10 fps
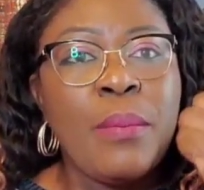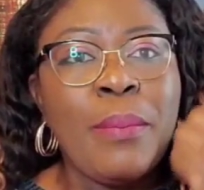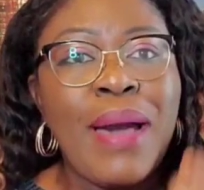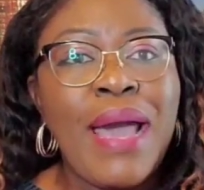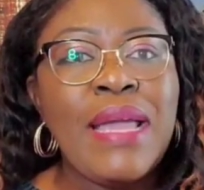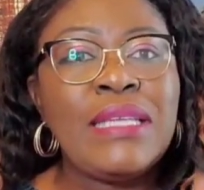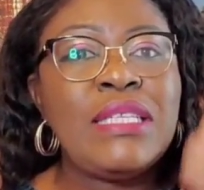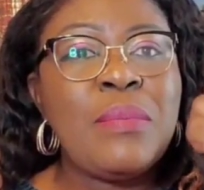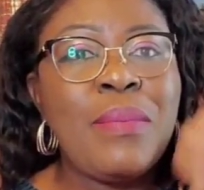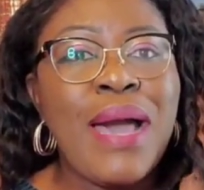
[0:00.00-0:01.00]

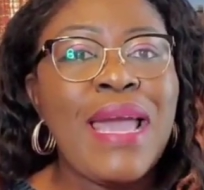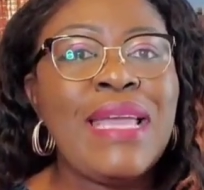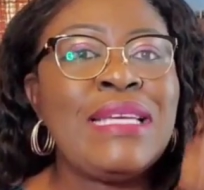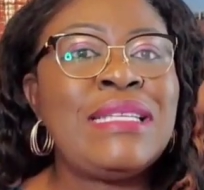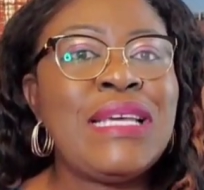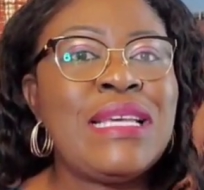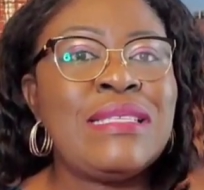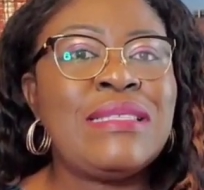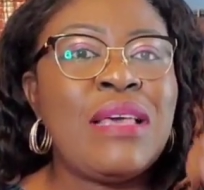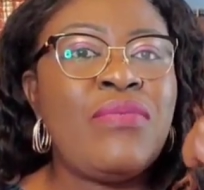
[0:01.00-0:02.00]
The mind
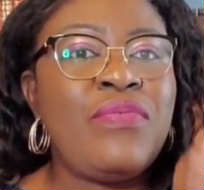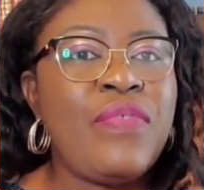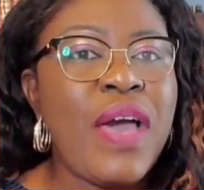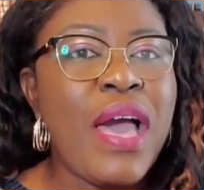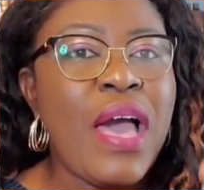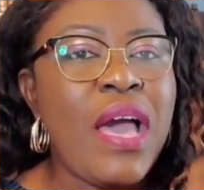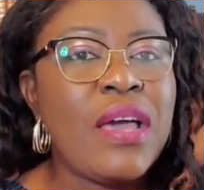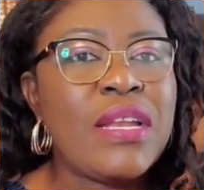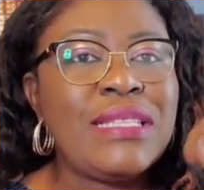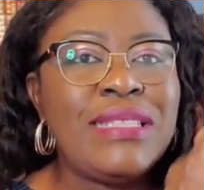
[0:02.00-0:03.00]
is a
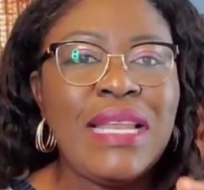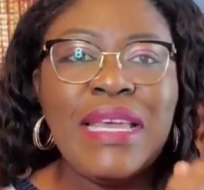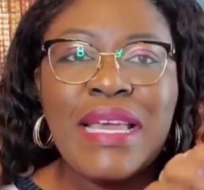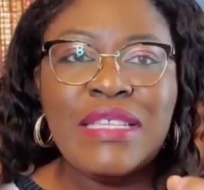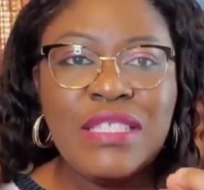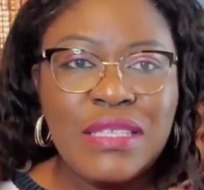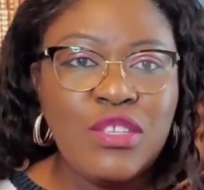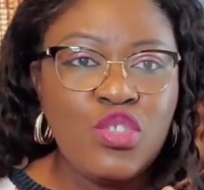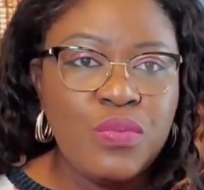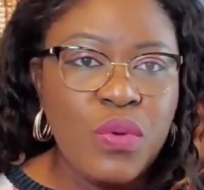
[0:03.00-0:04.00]
very delicate
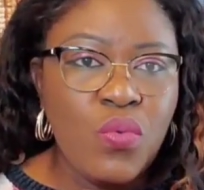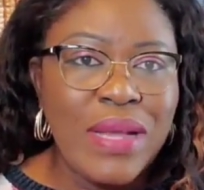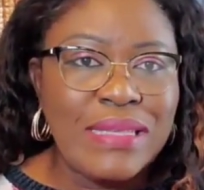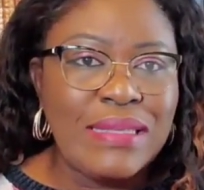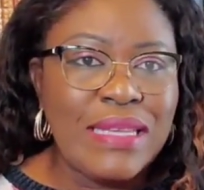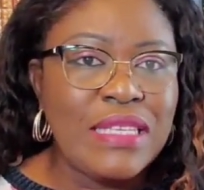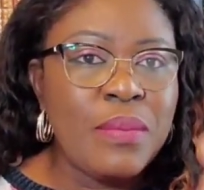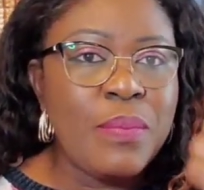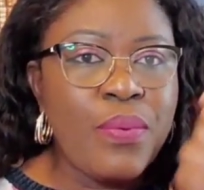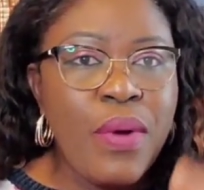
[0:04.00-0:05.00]
thing to be wasted. The
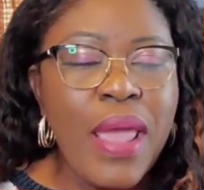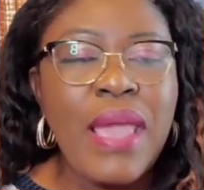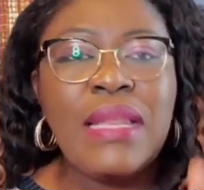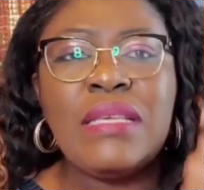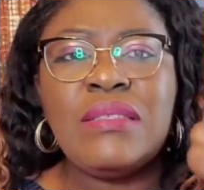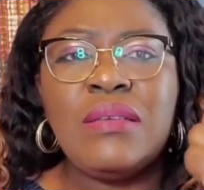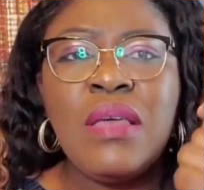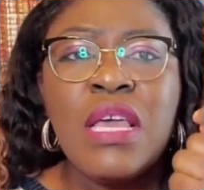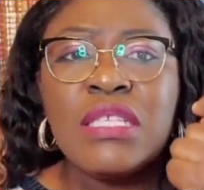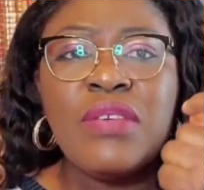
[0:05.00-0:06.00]
brain is
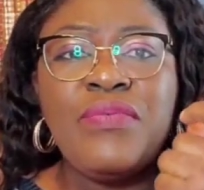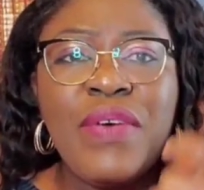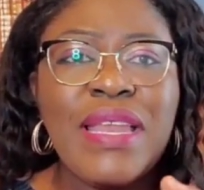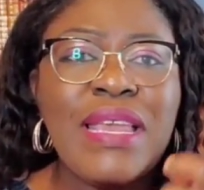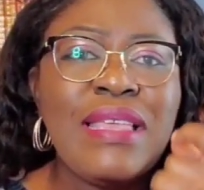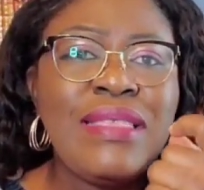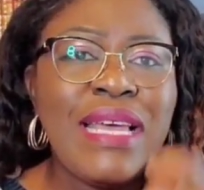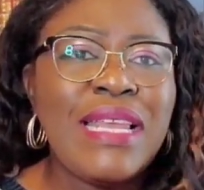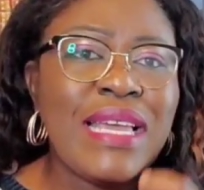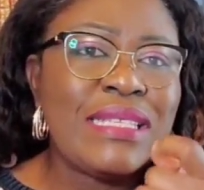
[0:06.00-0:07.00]
a very
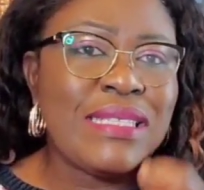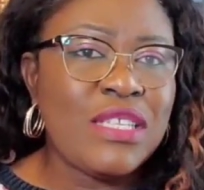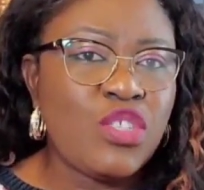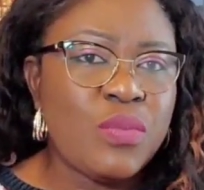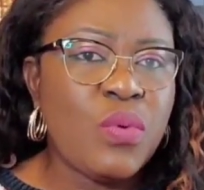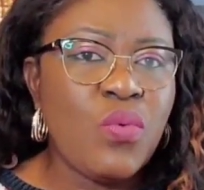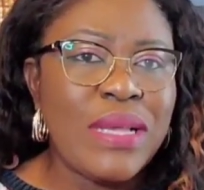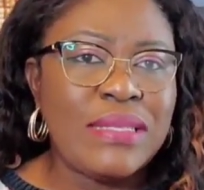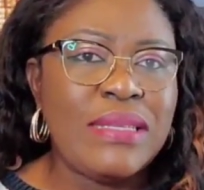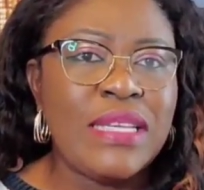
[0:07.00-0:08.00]
delicate thing to be
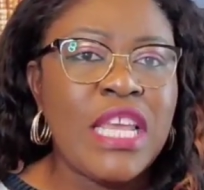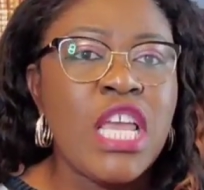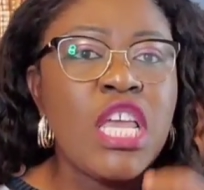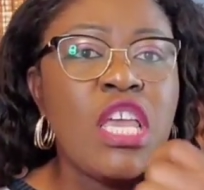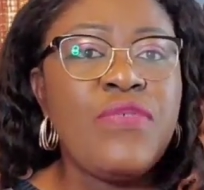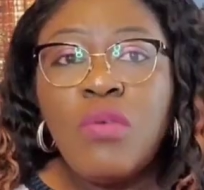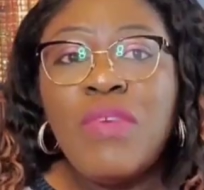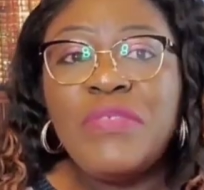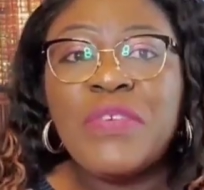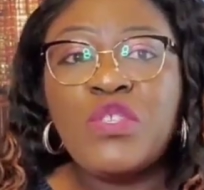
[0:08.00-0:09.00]
wasted. You don't
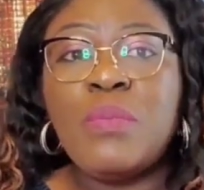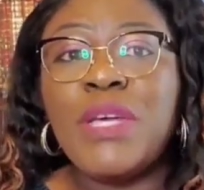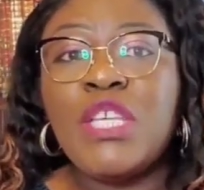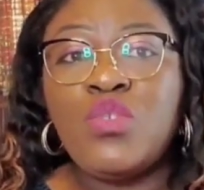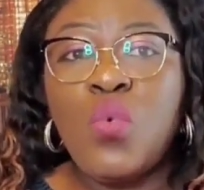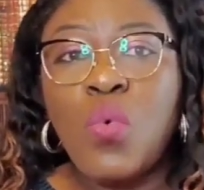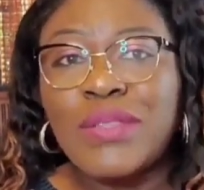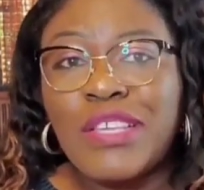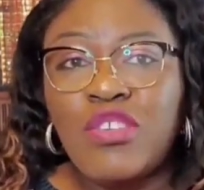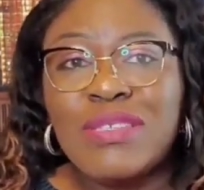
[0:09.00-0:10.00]
wait for somebody to
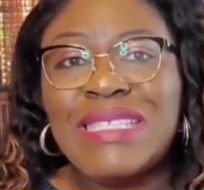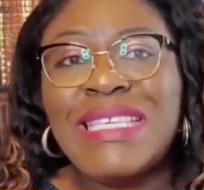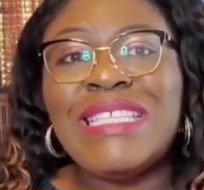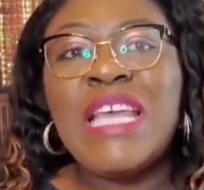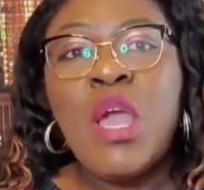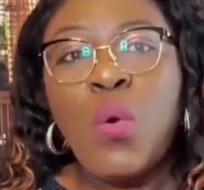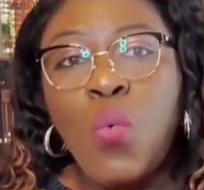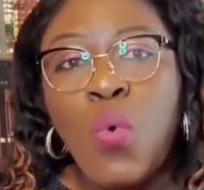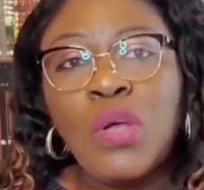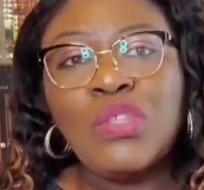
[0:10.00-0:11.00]
water your seed.
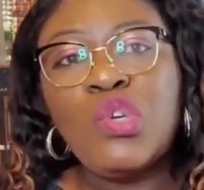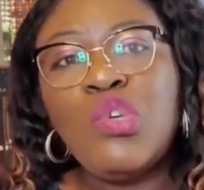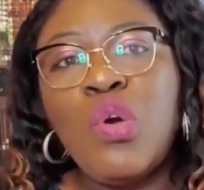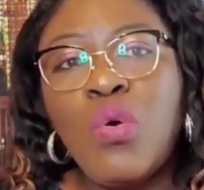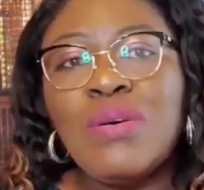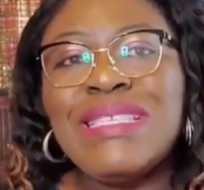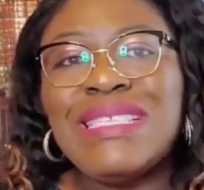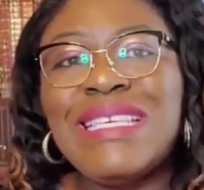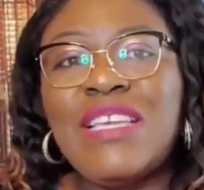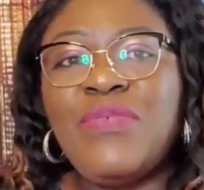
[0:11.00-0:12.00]
Water your own
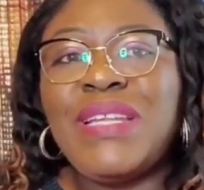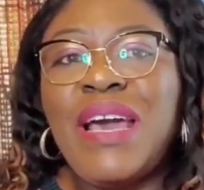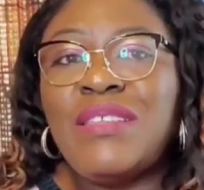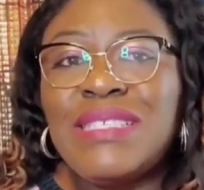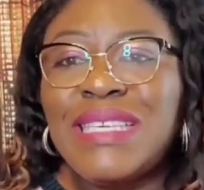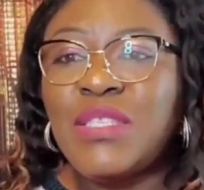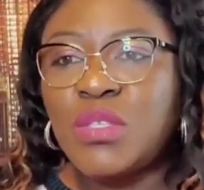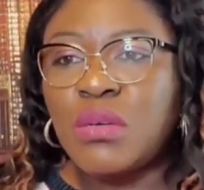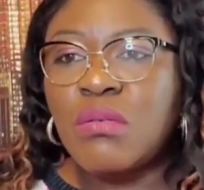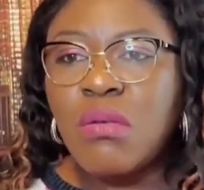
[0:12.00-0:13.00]
seed for that seed
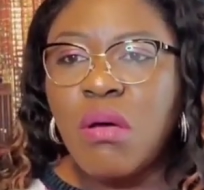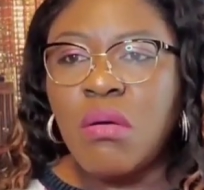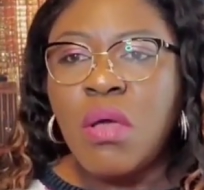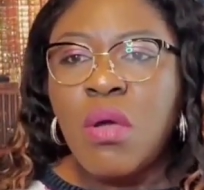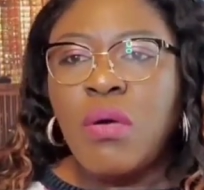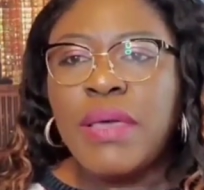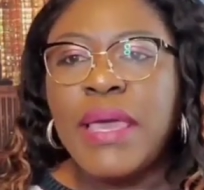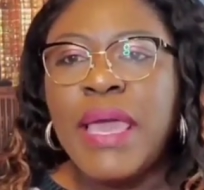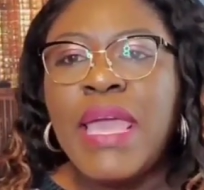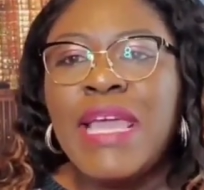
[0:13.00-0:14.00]
to grow.
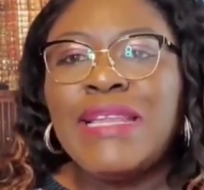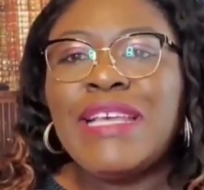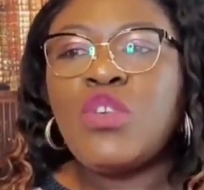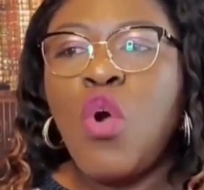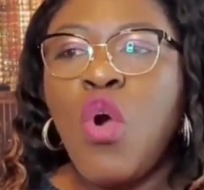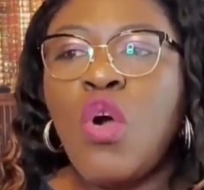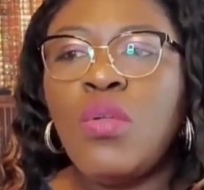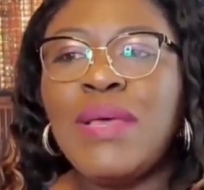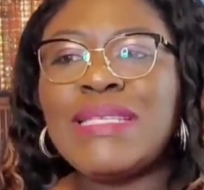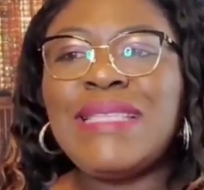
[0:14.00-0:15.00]
Okay? There's
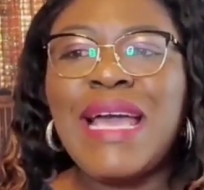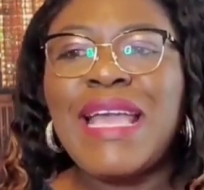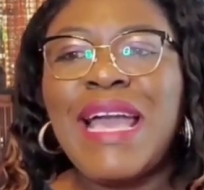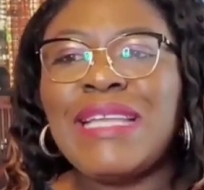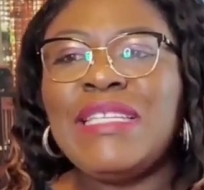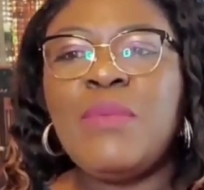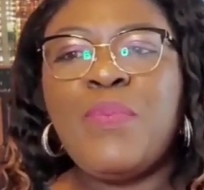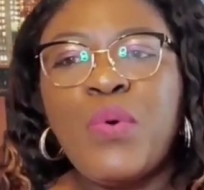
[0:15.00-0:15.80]
always that gardening